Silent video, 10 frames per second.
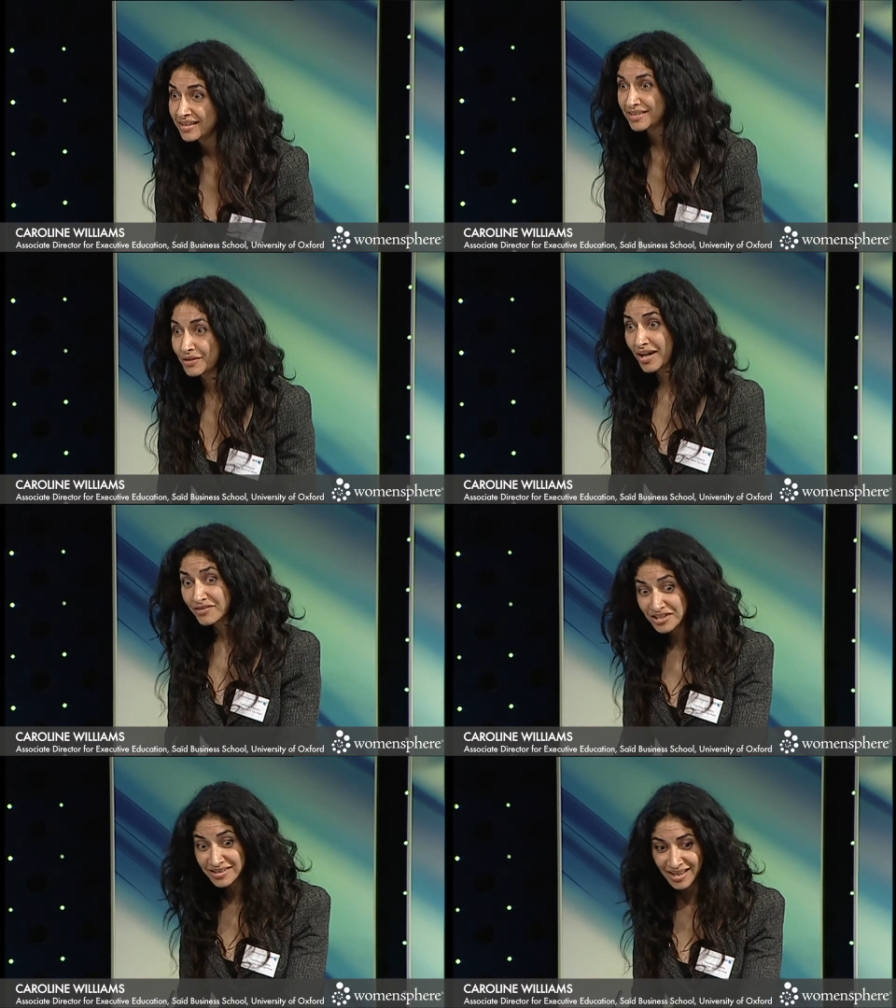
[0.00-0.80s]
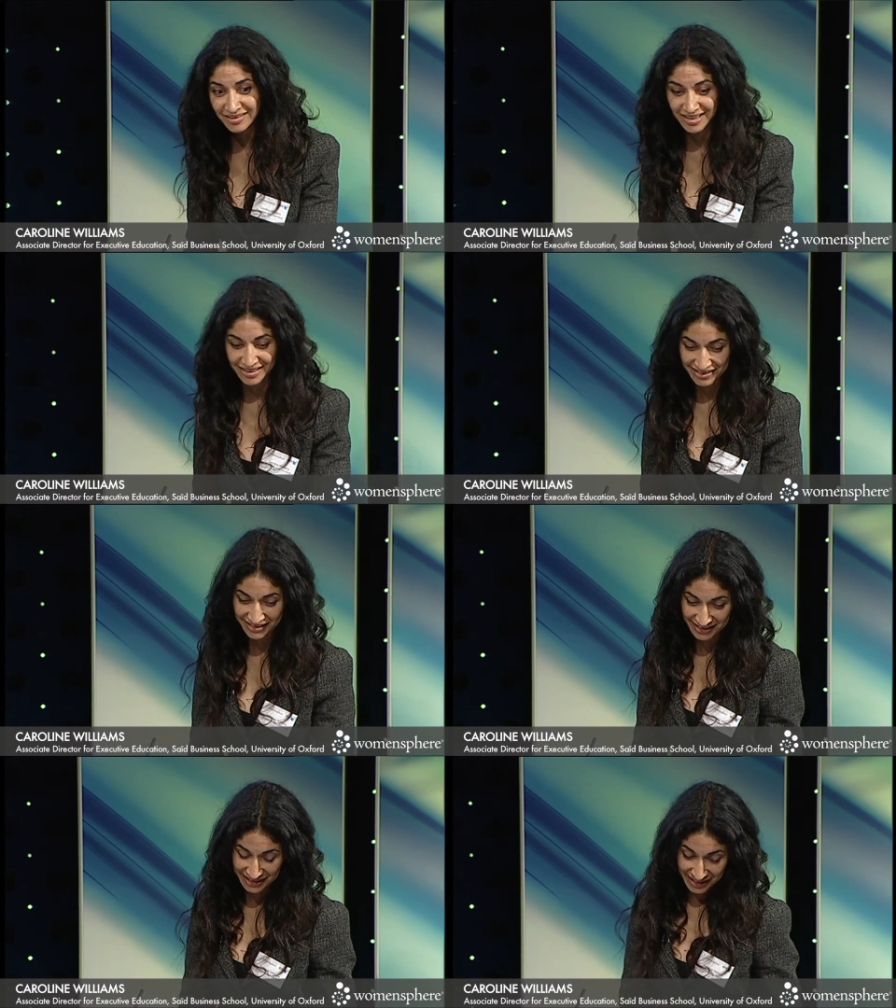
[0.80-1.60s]
You know, I've just done
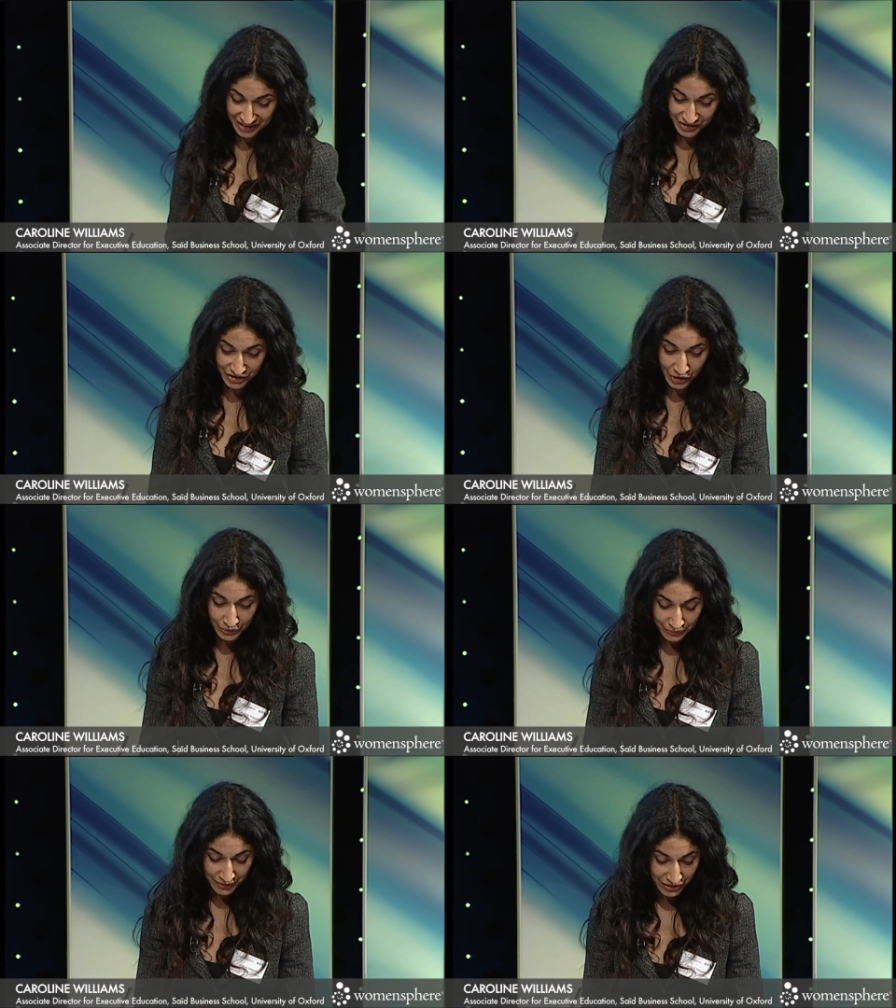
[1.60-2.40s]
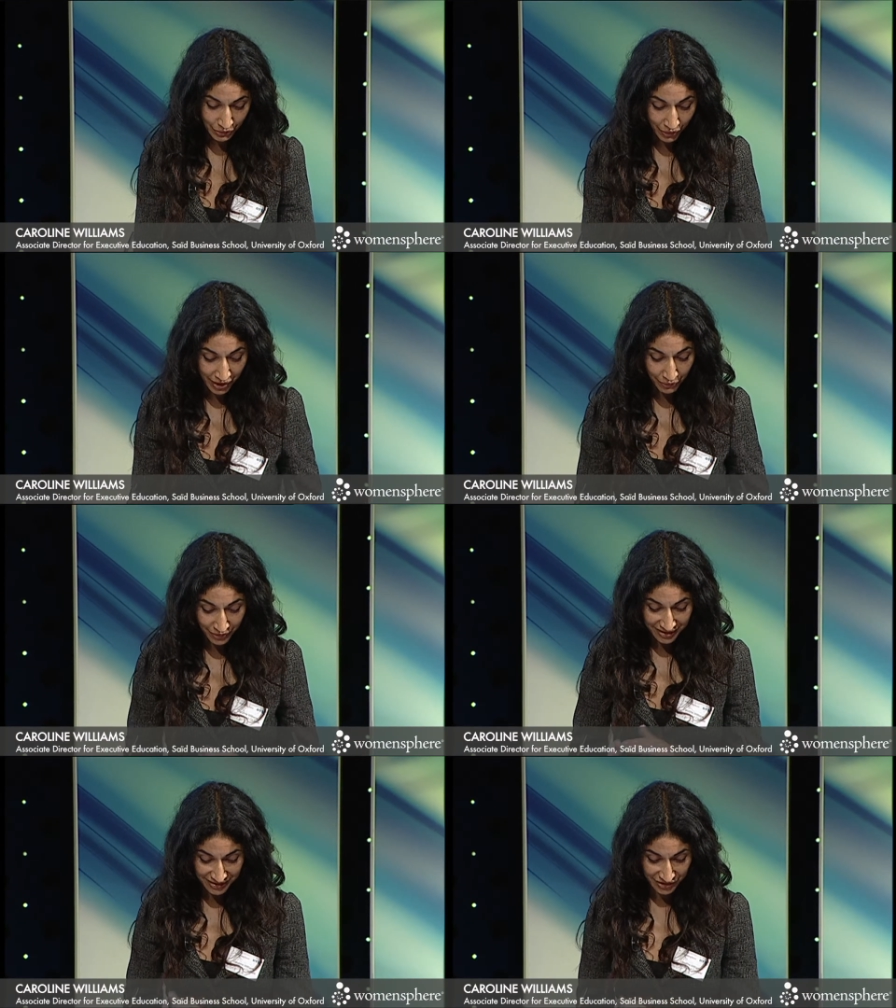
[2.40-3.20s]
this. So what I
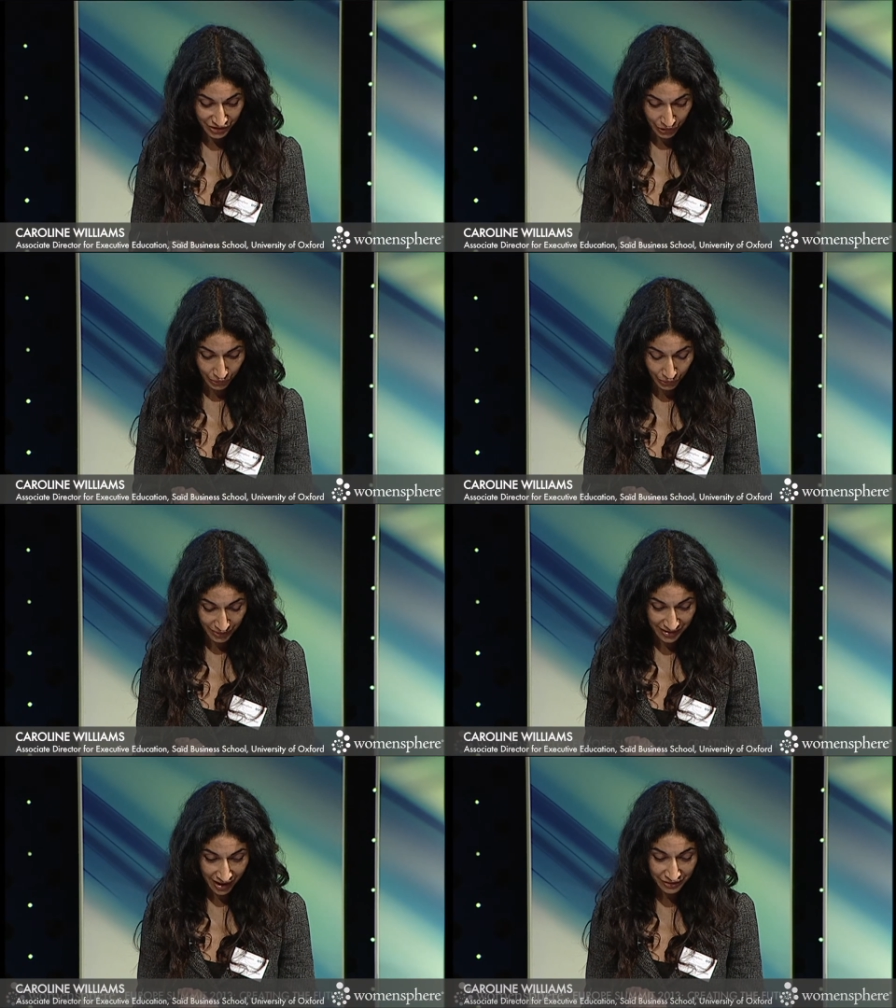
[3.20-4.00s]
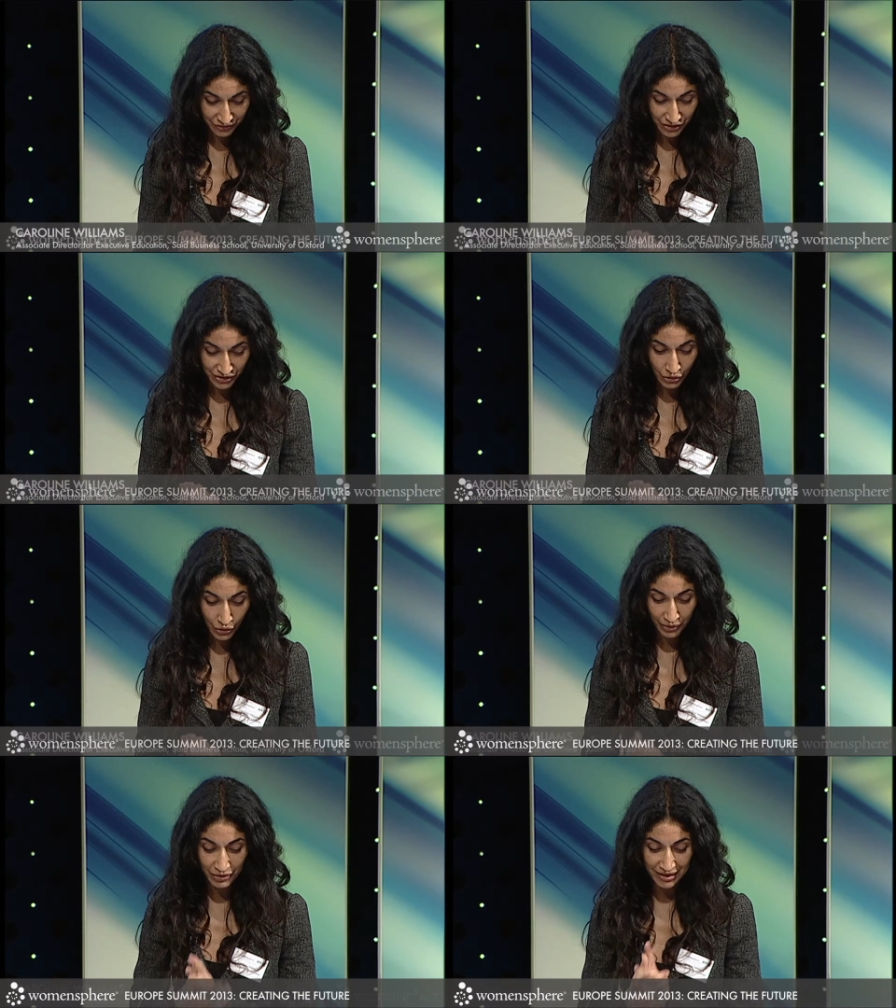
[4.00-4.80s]
wanted to do was kind of just
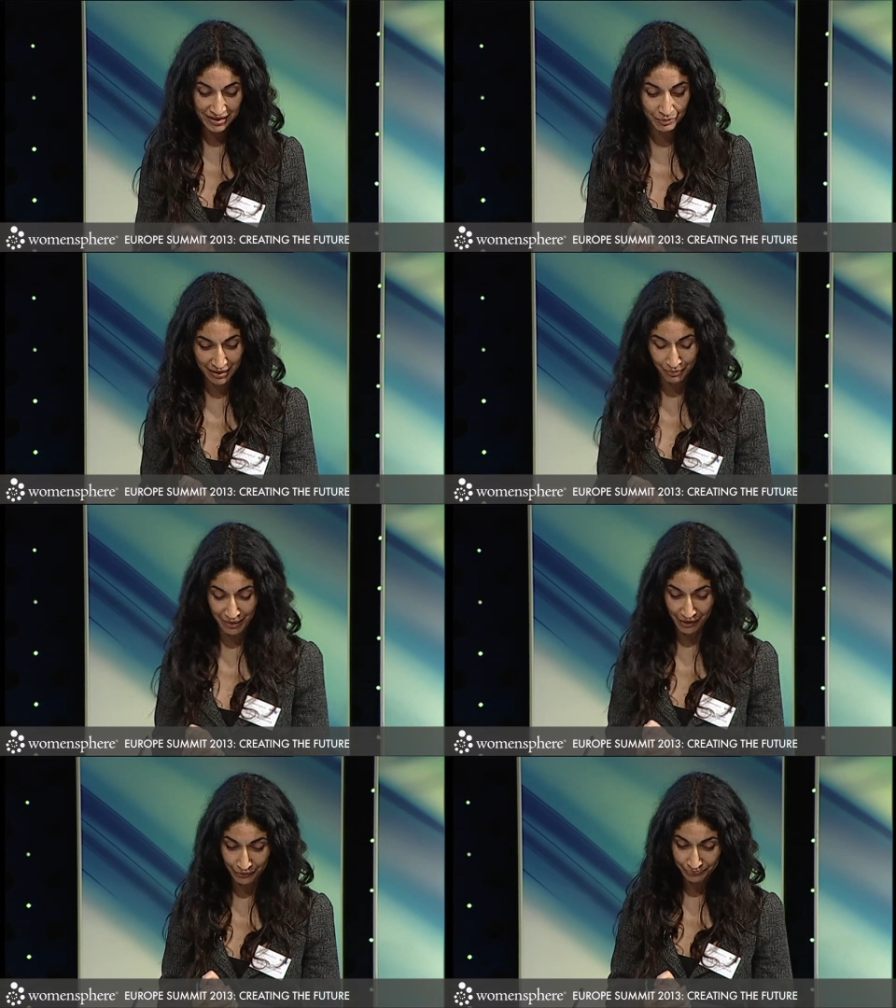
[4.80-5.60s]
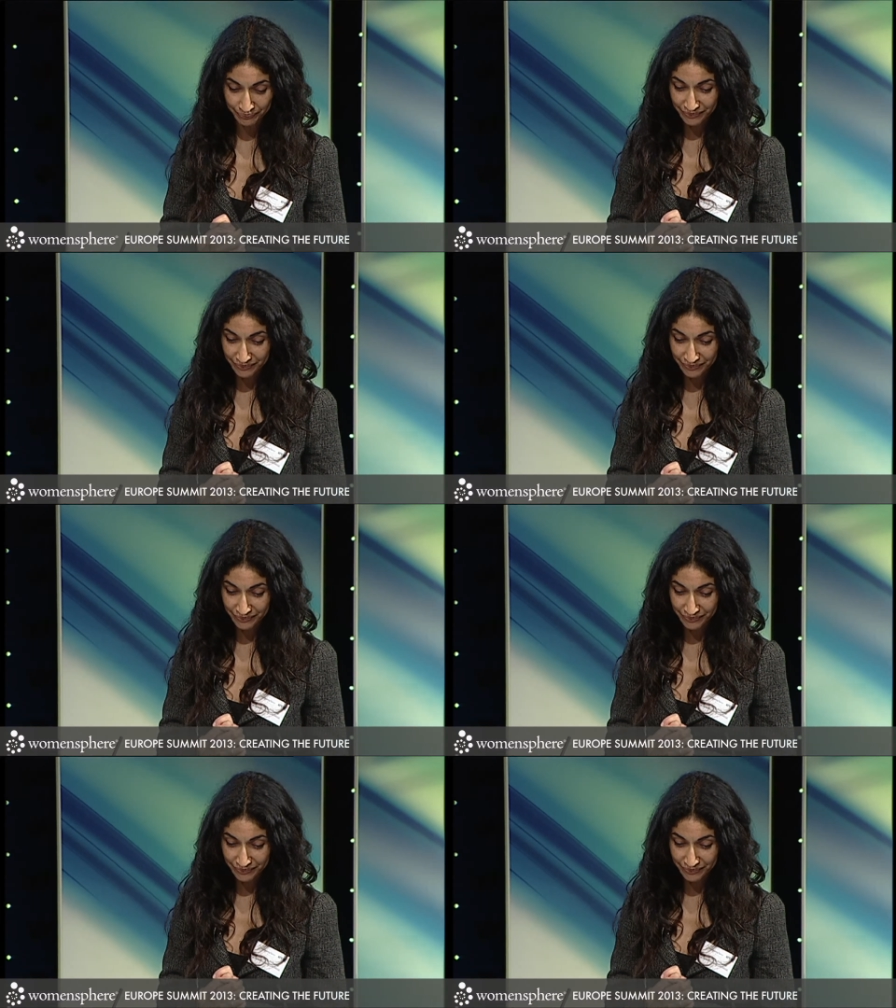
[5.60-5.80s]
talk with you a little bit about